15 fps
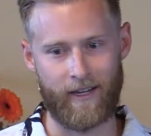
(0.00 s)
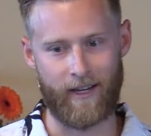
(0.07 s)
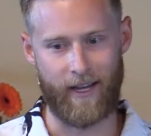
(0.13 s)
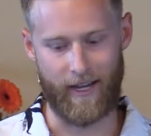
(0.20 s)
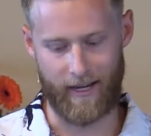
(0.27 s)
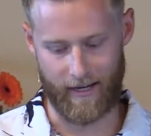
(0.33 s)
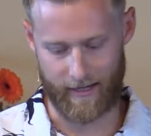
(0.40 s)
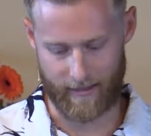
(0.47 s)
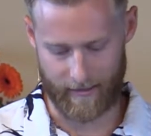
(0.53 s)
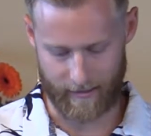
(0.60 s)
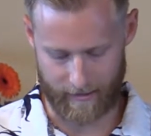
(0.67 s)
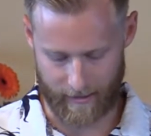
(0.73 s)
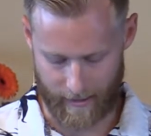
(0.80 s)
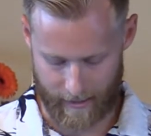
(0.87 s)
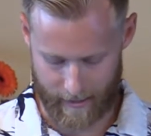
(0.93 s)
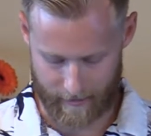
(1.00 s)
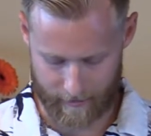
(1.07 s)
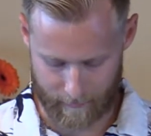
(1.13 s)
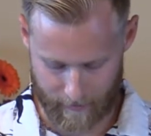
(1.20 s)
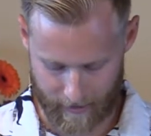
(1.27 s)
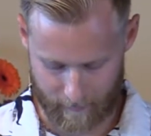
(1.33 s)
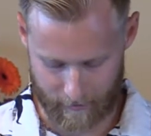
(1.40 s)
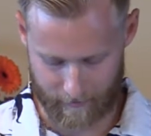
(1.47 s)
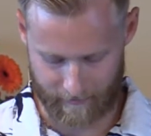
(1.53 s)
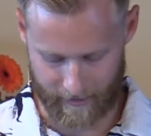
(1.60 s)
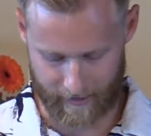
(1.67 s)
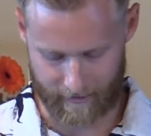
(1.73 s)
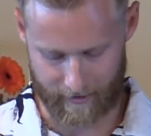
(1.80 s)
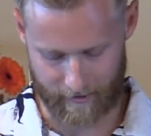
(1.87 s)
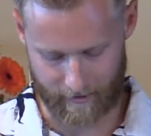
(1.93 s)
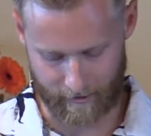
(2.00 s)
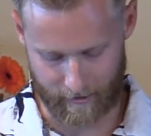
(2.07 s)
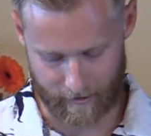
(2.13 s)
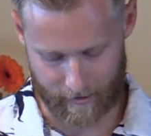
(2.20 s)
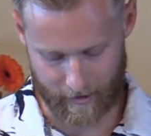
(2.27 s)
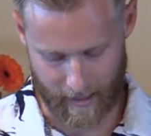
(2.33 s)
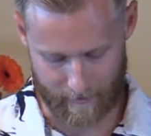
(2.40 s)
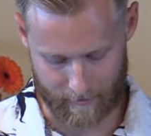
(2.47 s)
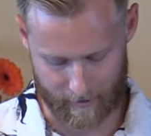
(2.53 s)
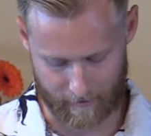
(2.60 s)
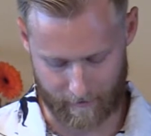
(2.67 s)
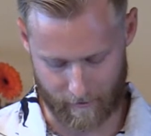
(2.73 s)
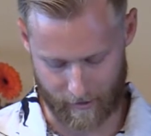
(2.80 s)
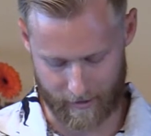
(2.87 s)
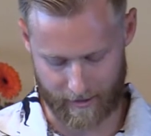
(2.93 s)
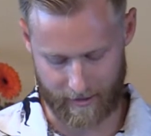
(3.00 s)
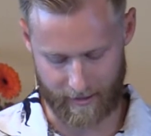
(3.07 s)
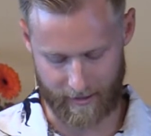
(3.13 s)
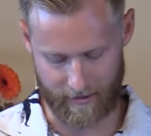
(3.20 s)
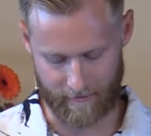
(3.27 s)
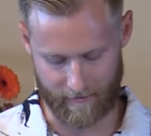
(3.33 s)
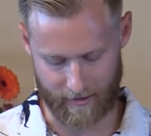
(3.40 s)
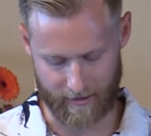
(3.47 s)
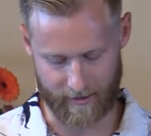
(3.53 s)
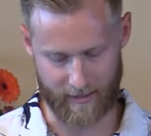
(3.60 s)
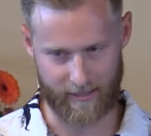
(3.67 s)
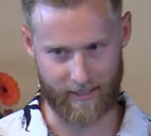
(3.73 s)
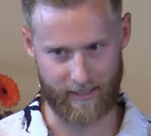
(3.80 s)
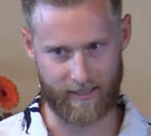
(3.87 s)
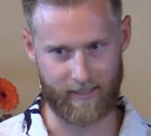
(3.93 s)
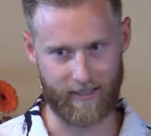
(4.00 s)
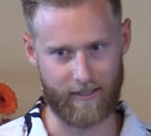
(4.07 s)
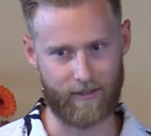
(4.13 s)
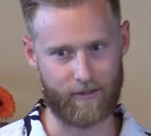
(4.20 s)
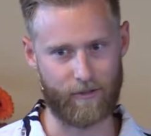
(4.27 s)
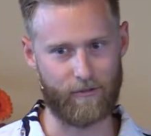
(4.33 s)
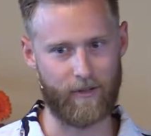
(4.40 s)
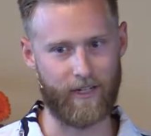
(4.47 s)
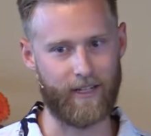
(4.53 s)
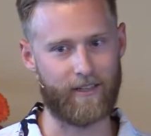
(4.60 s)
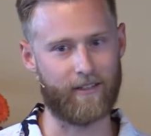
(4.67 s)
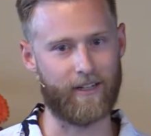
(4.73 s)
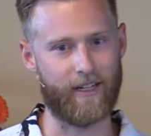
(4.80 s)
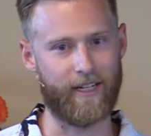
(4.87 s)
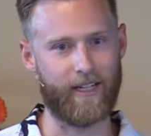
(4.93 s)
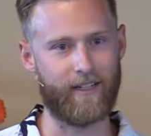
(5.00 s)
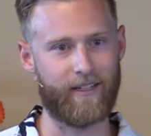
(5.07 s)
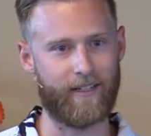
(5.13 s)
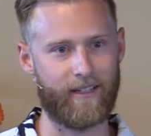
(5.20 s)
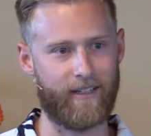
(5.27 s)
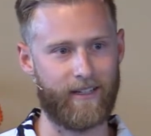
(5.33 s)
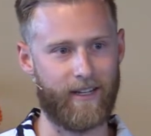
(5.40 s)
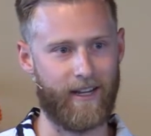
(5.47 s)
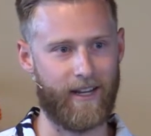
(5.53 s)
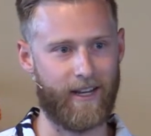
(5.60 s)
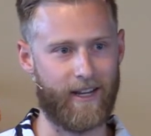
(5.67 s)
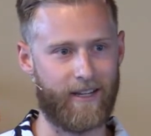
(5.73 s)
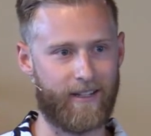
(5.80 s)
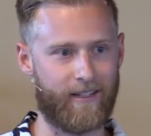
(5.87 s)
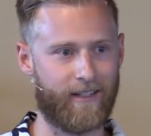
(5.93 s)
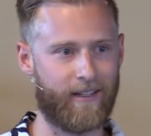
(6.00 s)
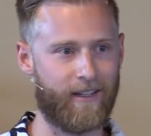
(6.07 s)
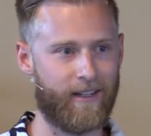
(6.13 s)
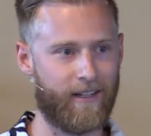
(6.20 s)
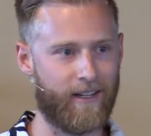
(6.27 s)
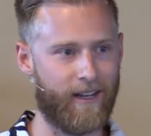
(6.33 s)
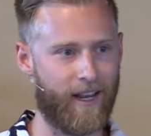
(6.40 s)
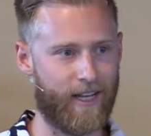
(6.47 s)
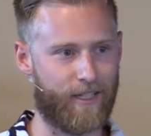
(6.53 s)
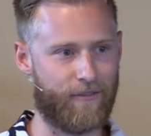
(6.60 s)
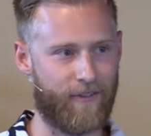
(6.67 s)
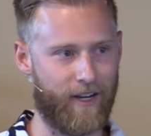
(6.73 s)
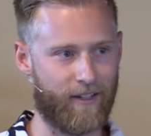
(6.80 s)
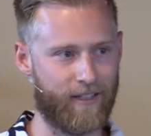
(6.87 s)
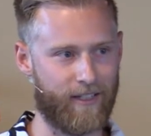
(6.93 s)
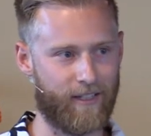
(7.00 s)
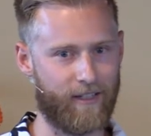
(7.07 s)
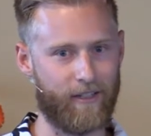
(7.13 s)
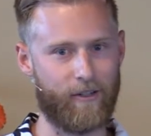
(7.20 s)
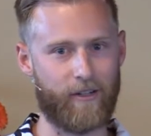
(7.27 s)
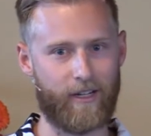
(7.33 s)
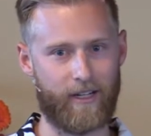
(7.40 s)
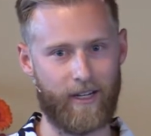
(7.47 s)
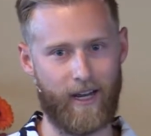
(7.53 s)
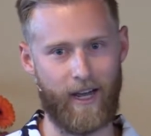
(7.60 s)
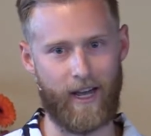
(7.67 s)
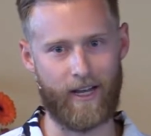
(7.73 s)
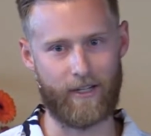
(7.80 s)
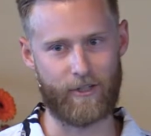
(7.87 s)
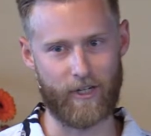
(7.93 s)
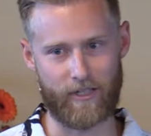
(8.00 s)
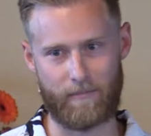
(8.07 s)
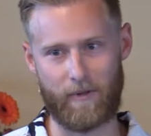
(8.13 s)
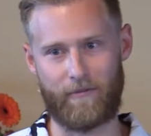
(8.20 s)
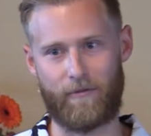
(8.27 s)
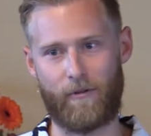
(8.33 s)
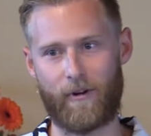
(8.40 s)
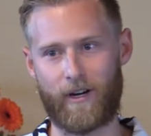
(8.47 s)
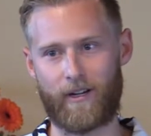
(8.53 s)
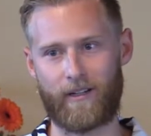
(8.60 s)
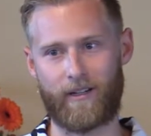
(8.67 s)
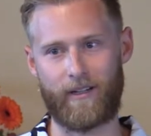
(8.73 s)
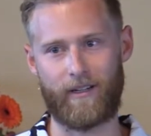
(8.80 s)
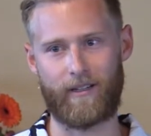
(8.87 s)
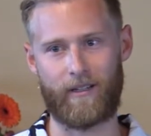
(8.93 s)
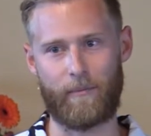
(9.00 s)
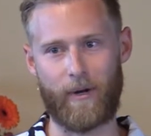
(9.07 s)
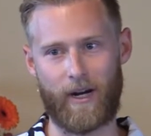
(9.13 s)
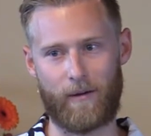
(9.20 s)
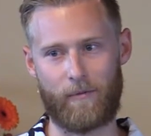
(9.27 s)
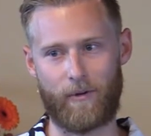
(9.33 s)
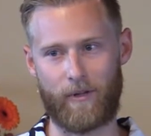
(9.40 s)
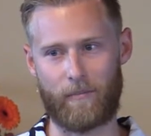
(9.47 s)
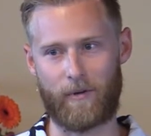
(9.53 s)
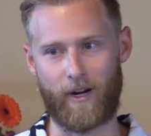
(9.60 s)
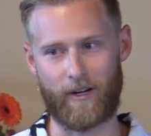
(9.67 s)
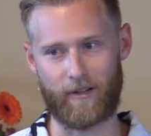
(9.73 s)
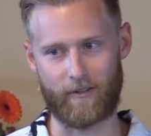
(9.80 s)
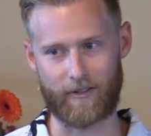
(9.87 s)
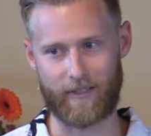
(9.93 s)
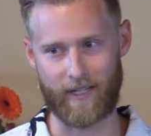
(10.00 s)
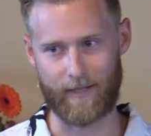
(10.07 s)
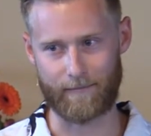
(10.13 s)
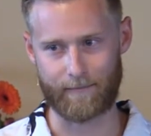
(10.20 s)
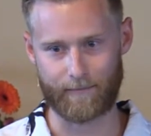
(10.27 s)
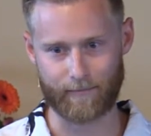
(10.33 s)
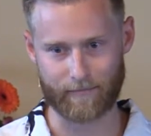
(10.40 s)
And this parable is found in Luke chapter 14, verses 16 through 23. And it's found in Luke just before the parable of the prodigal son.